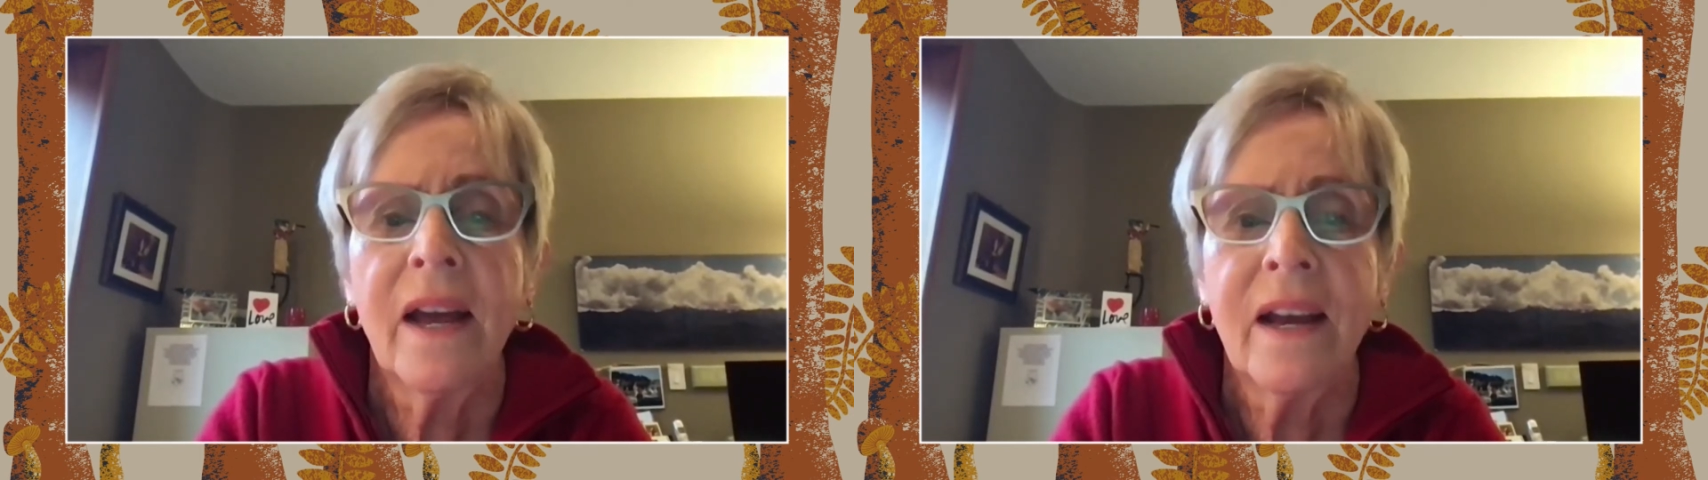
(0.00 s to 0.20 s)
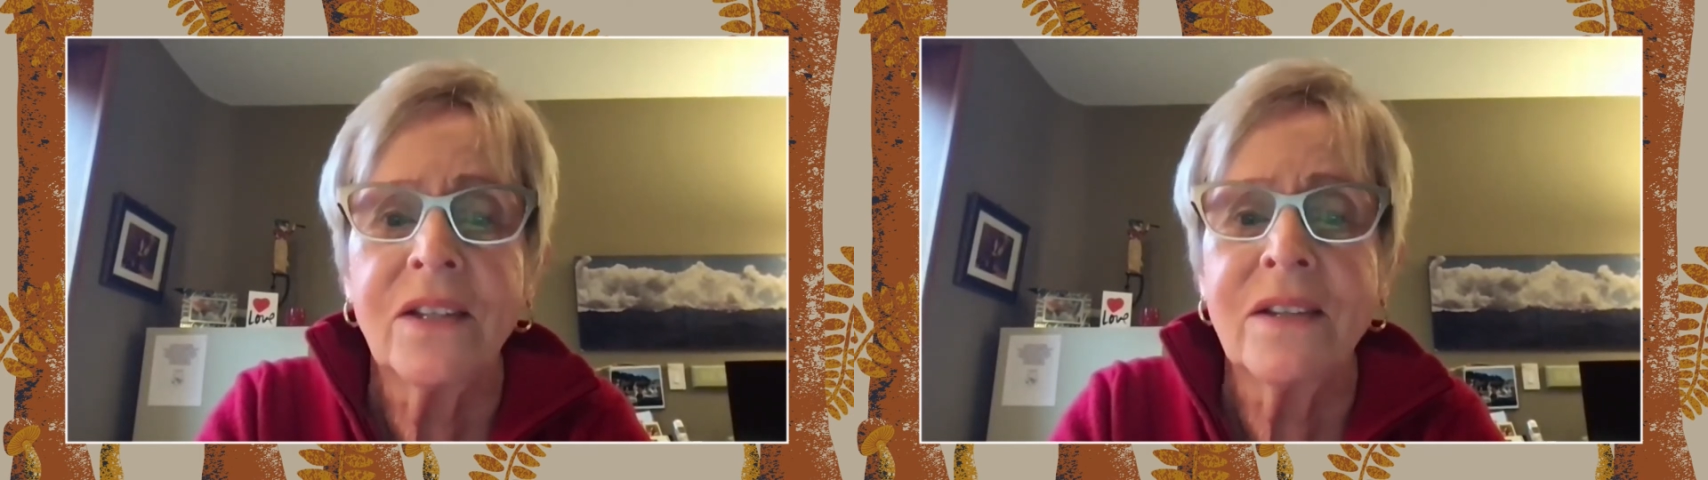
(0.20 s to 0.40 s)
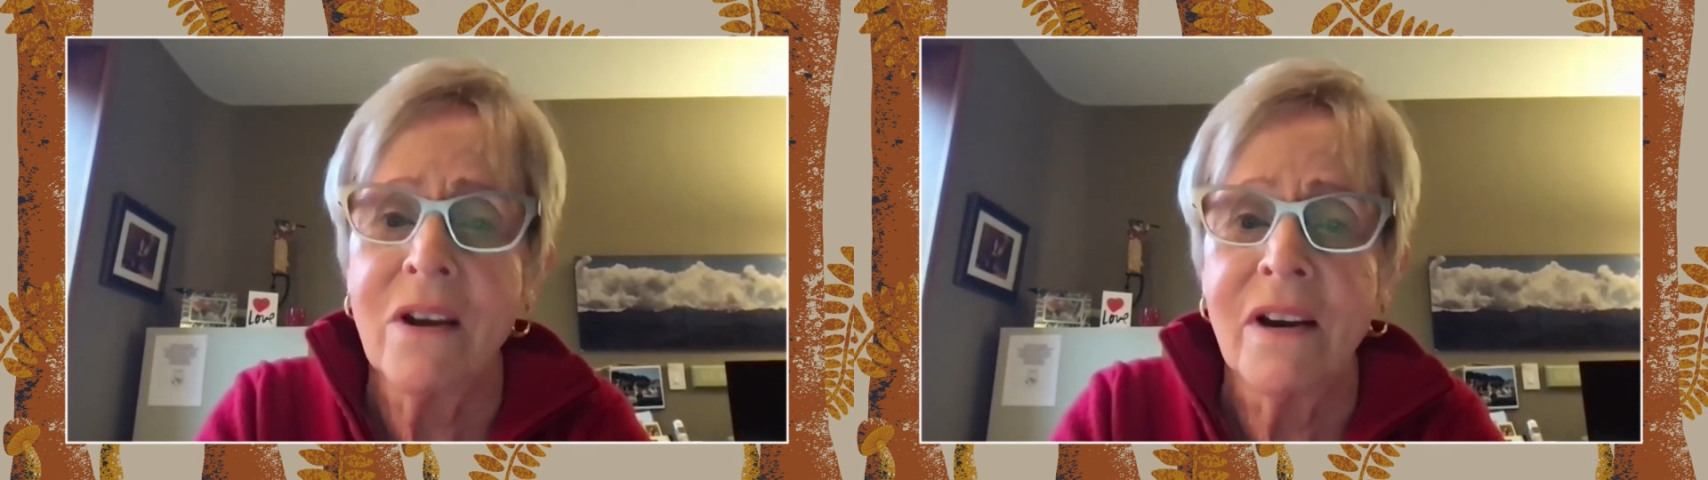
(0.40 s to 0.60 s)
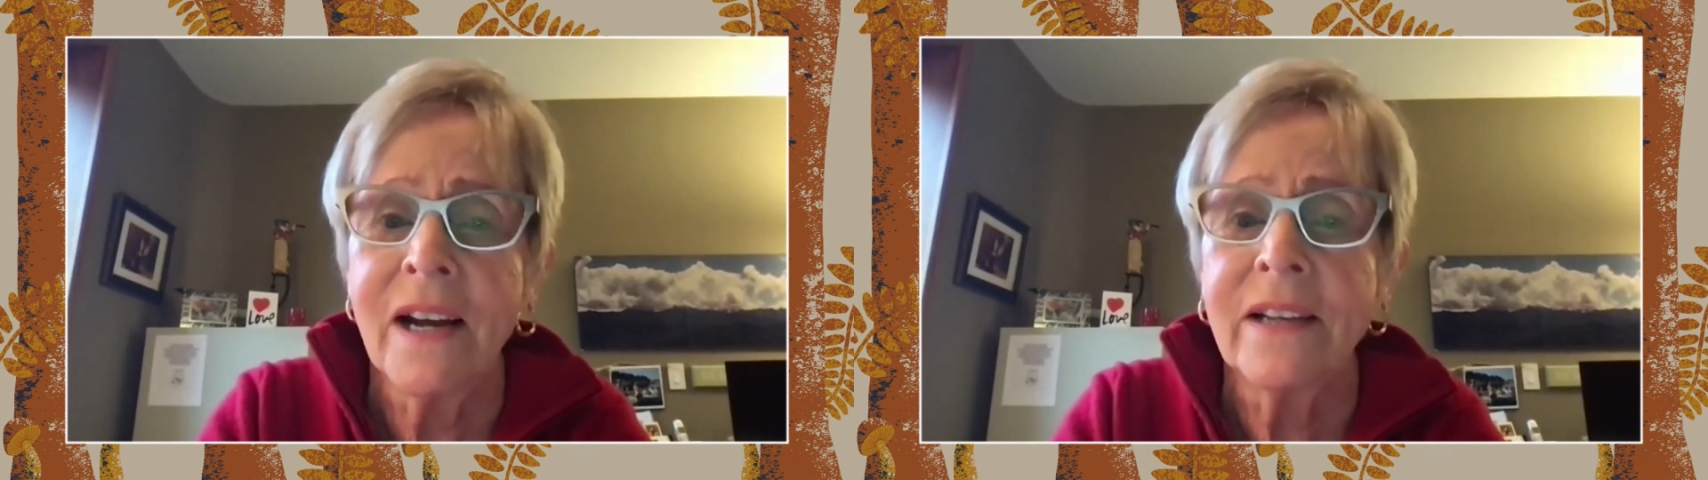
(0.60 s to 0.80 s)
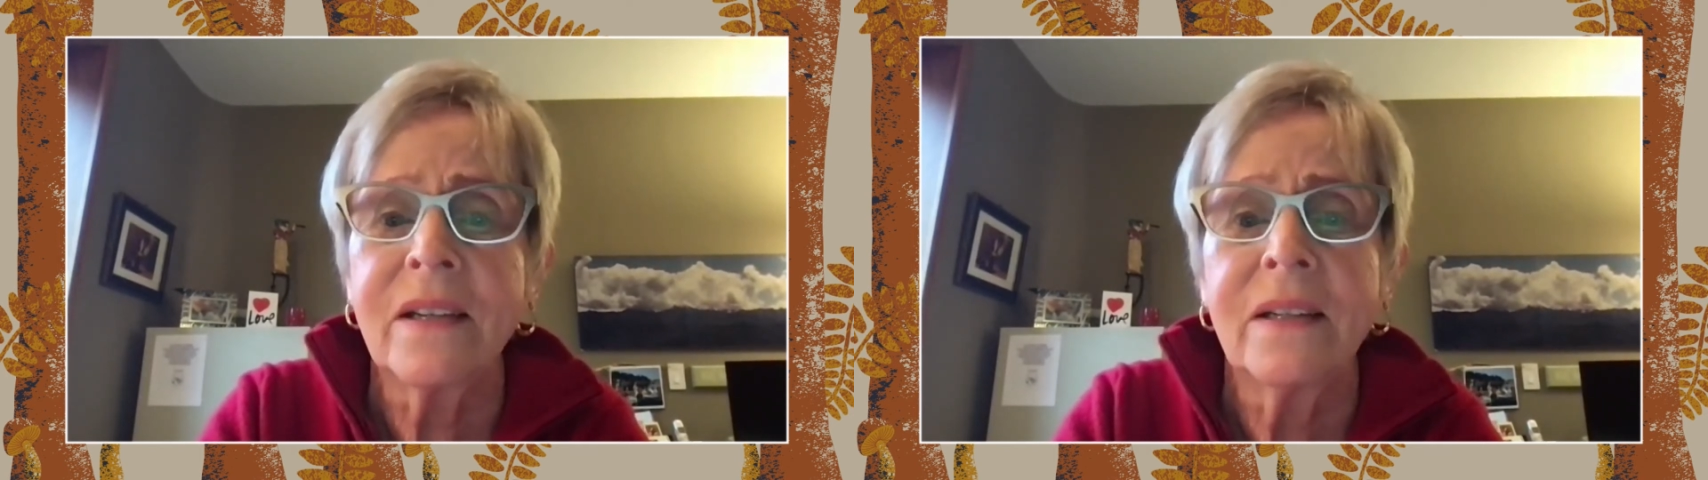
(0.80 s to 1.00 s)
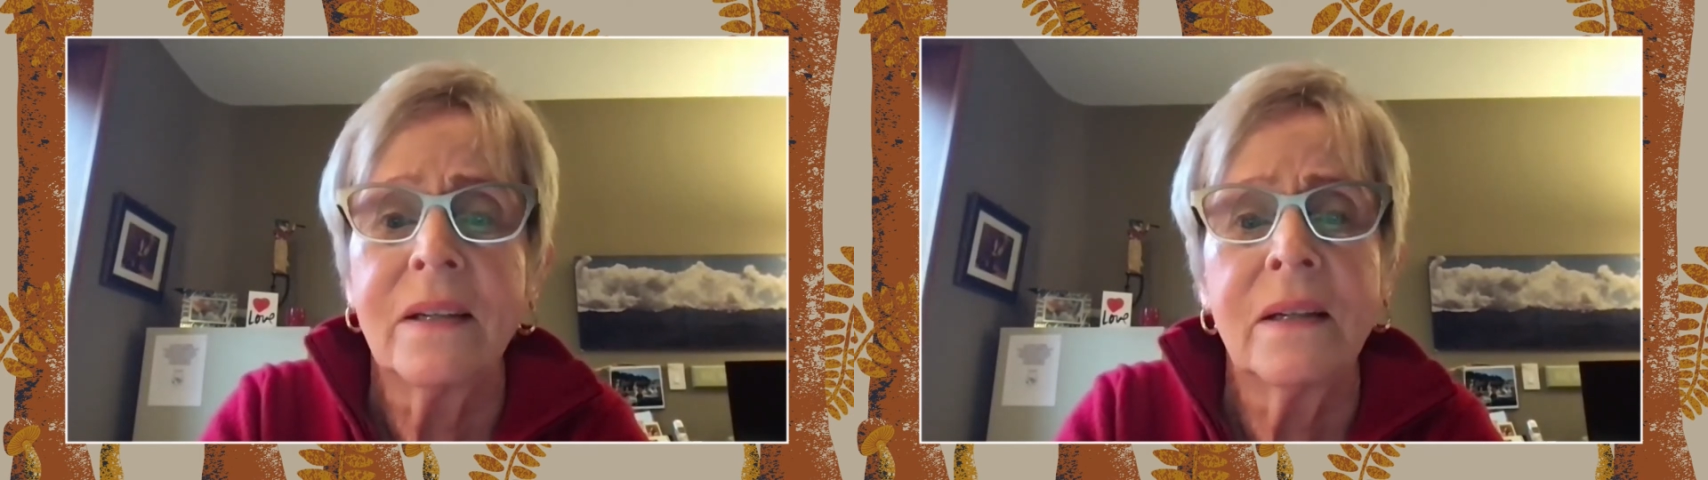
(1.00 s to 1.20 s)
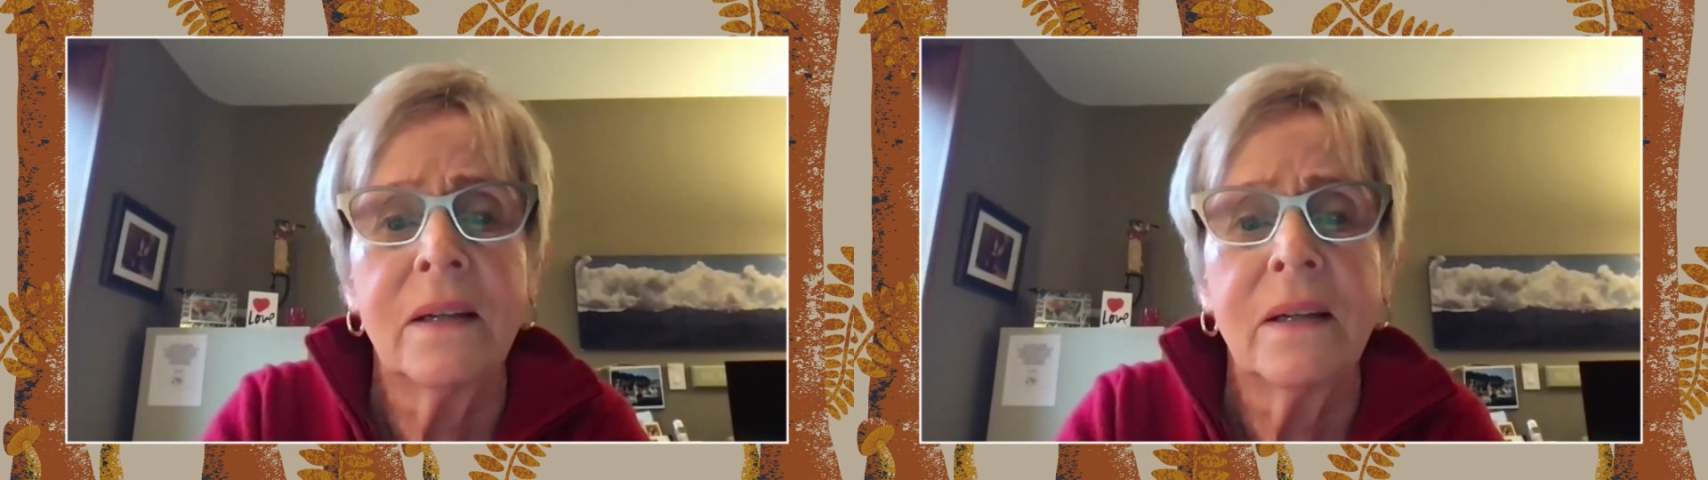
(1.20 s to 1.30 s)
has not.